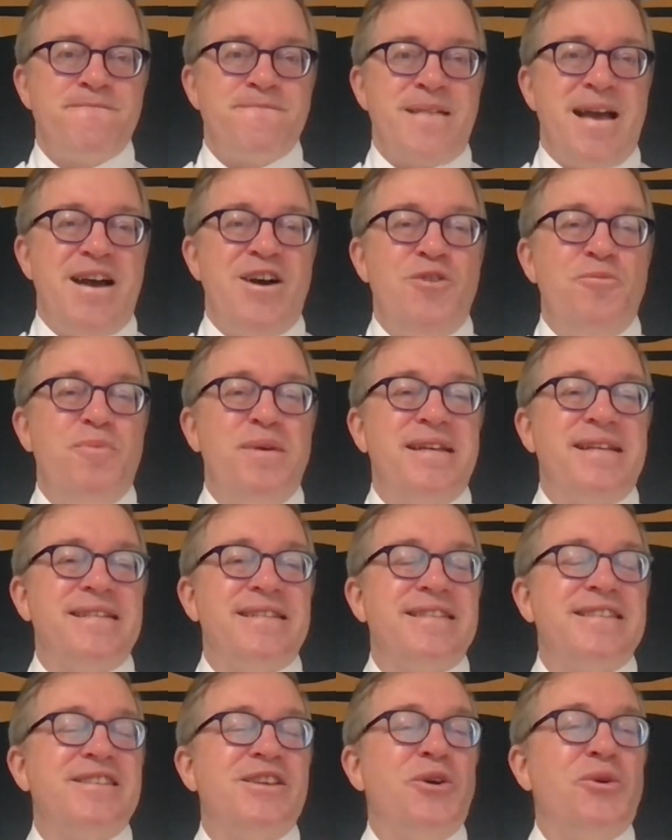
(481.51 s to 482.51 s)
I hope we can
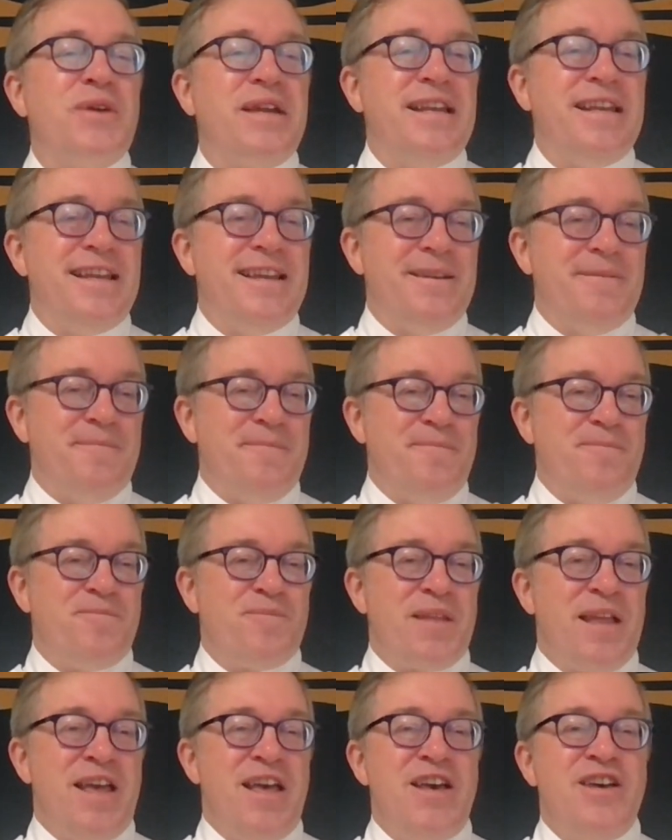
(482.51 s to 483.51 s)
soak it in
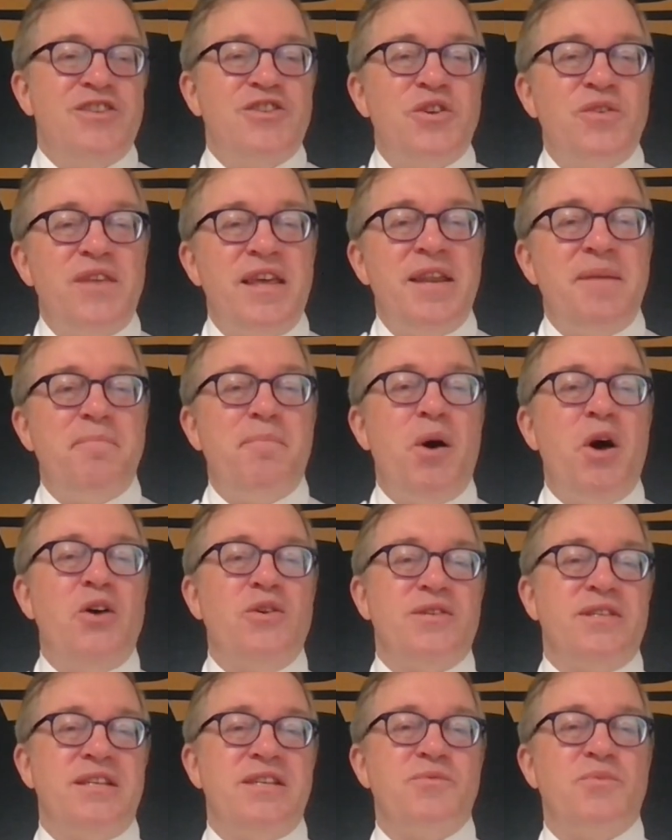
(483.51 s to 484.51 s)
so that it
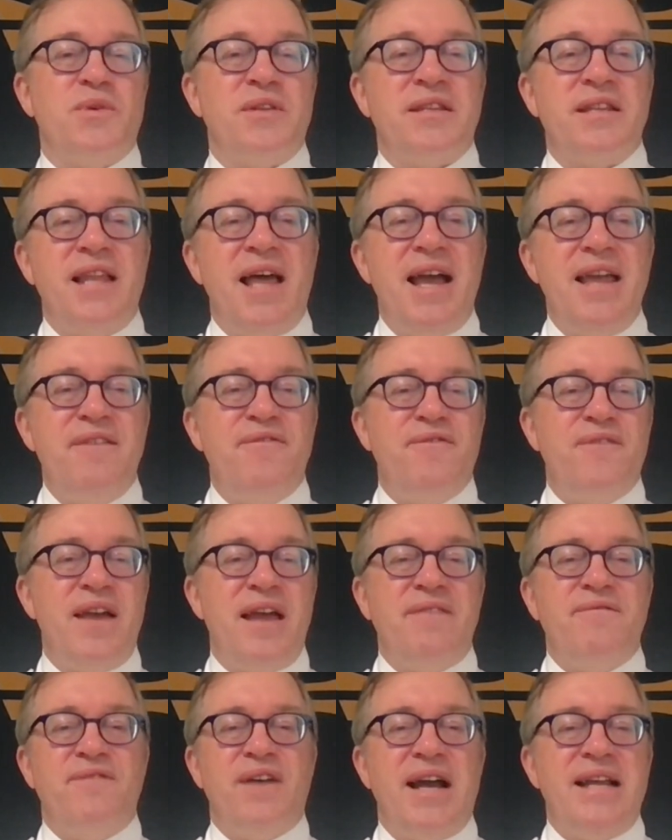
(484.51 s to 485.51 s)
pulses with life
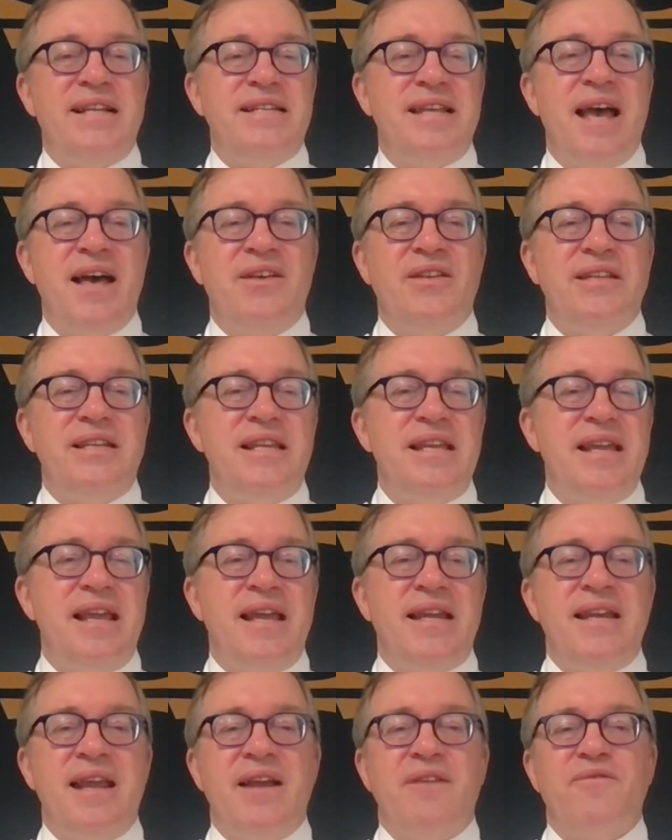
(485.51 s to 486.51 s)
and vitality
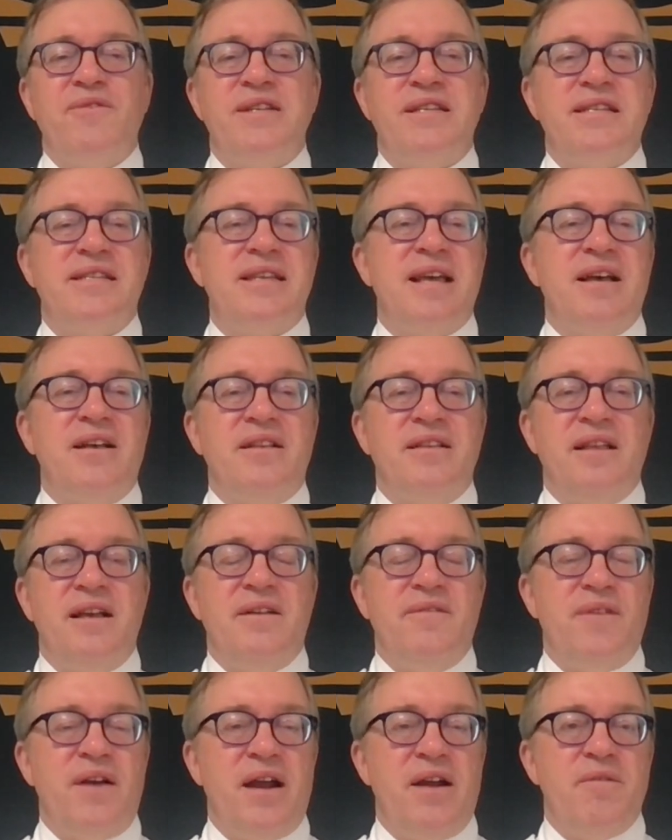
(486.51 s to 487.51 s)
in every cell
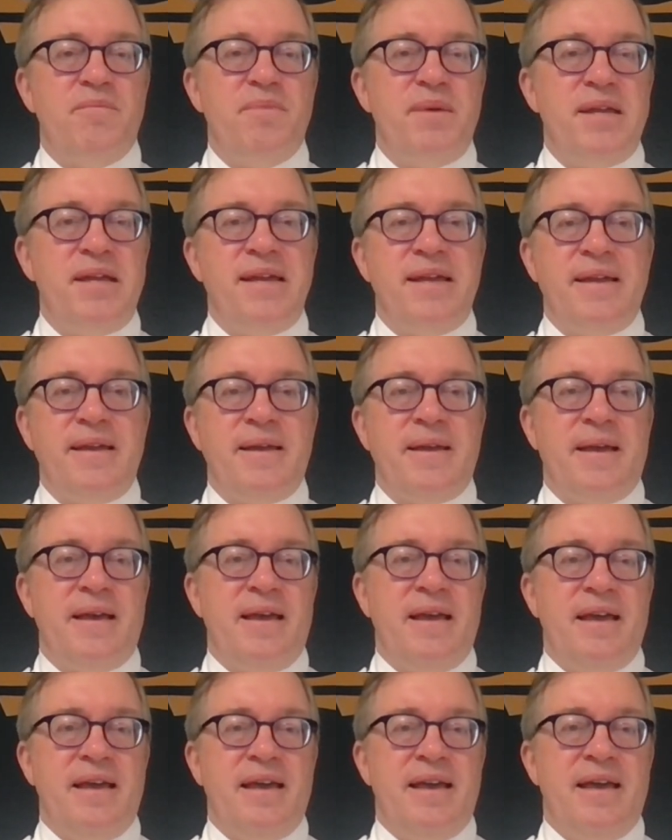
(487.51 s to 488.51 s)
of our being.
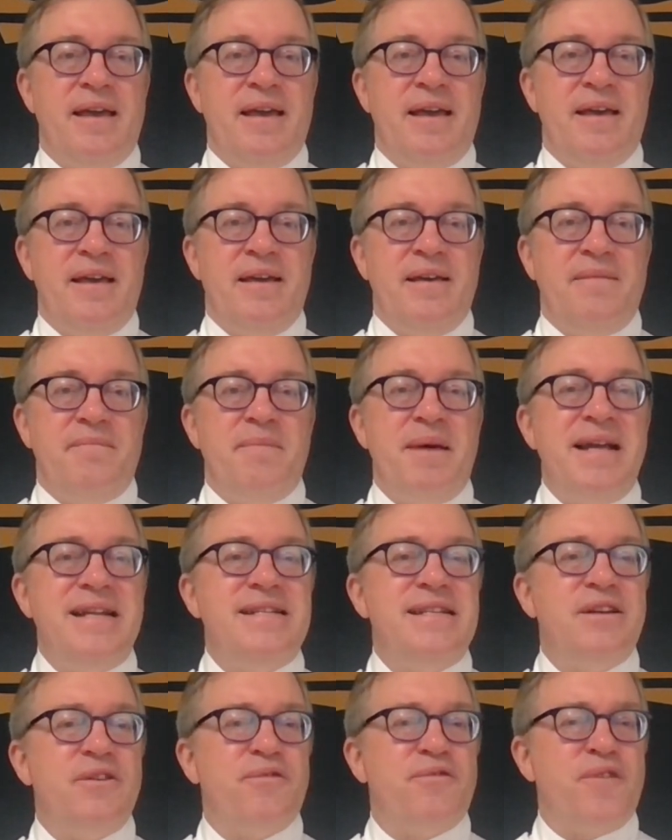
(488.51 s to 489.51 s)
My
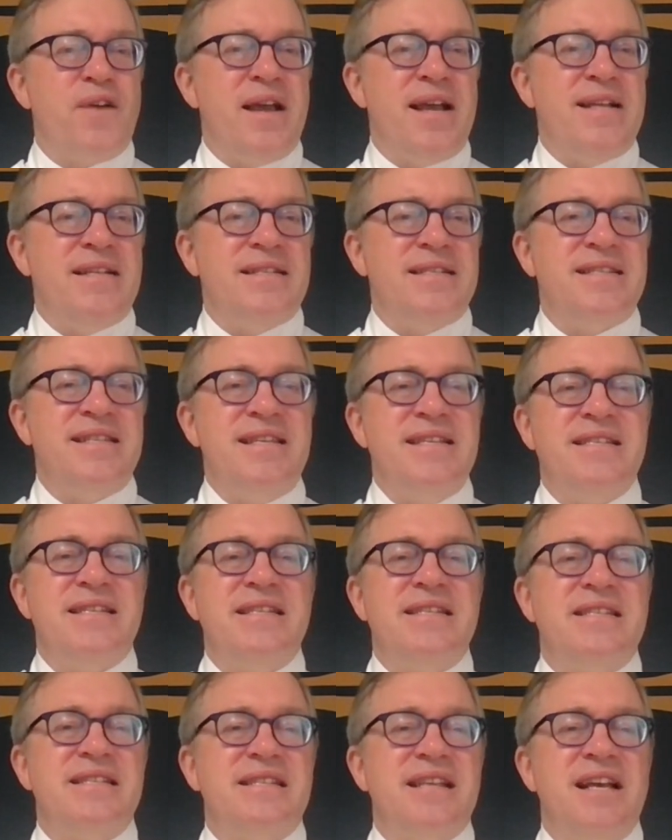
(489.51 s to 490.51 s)
dear friends, this
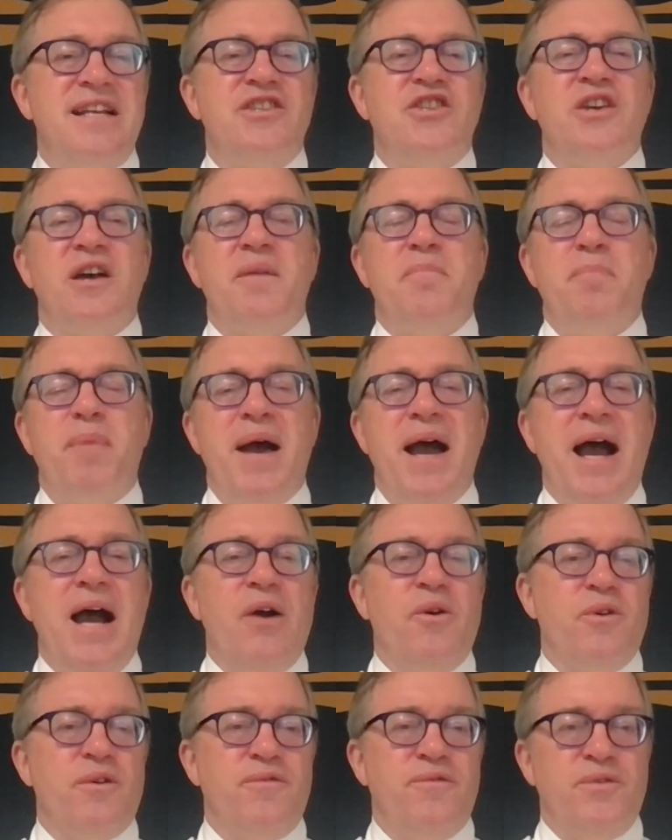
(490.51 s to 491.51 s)
is such a
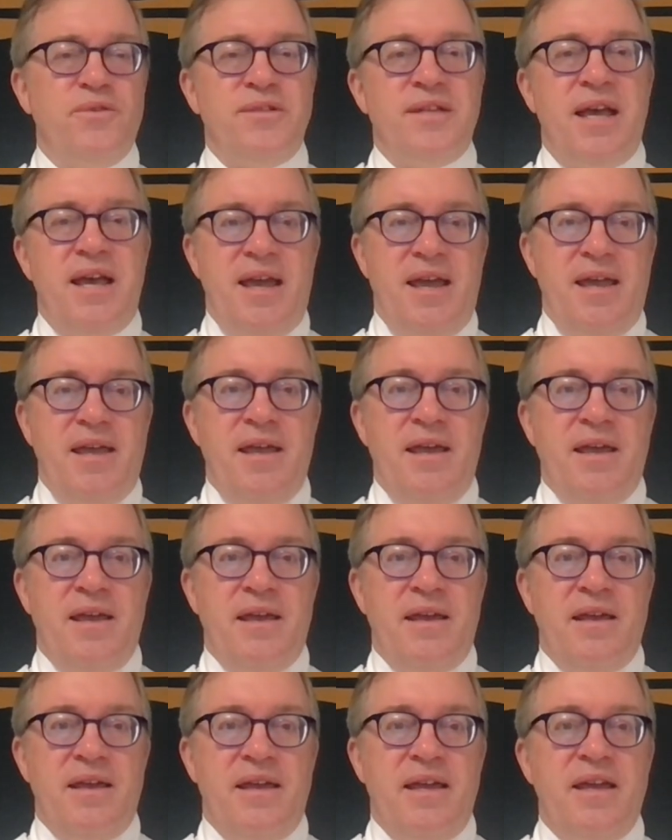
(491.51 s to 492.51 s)
powerful day
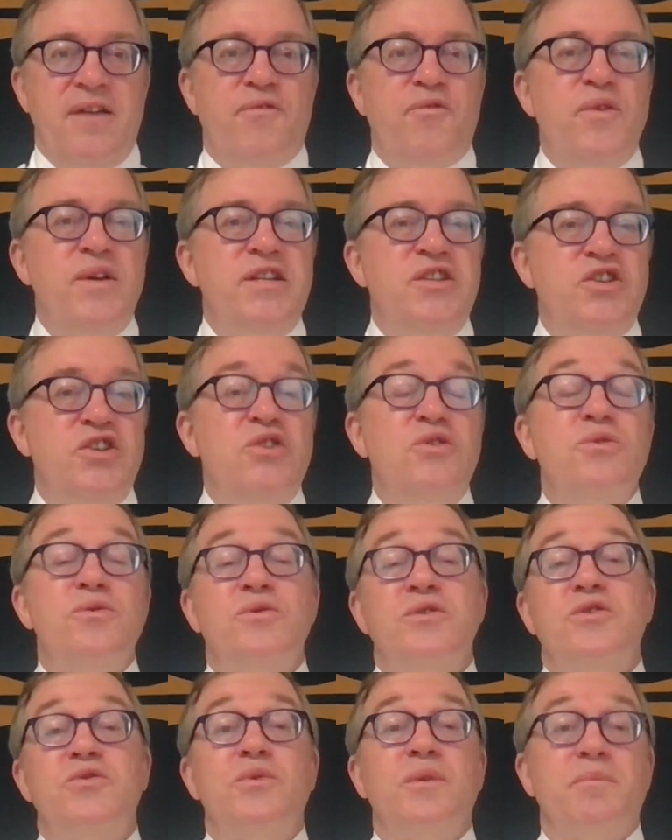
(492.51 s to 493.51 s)
if we
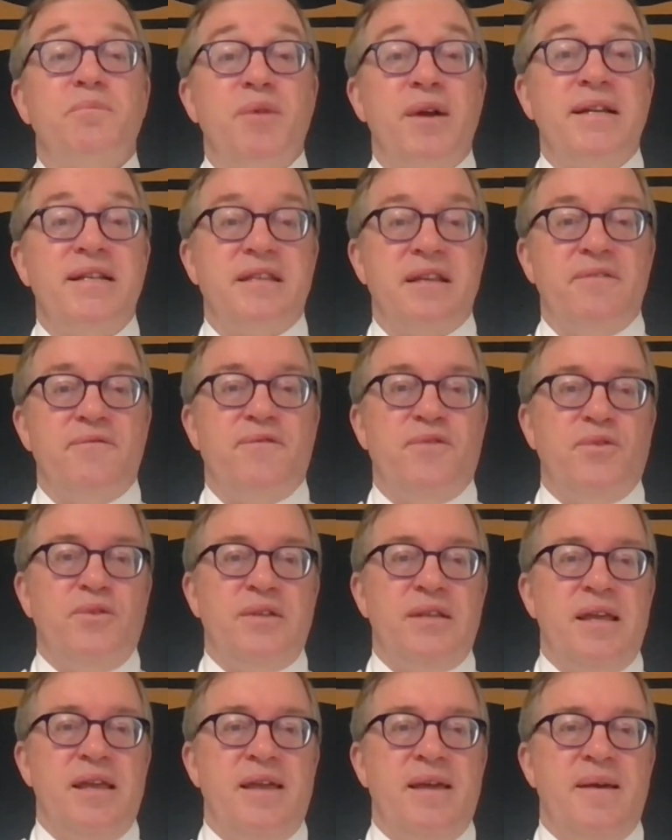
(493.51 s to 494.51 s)
choose to embrace it
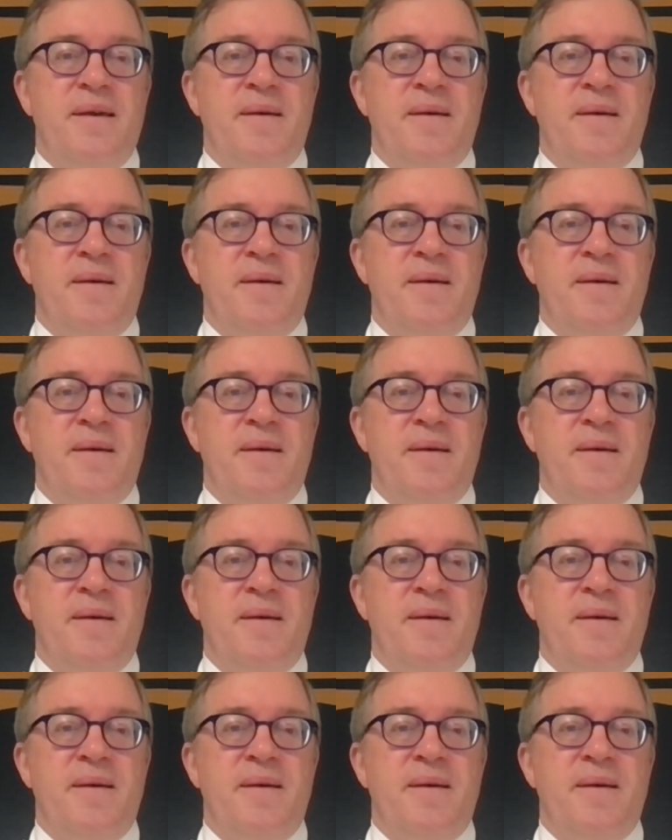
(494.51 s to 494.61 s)
fully.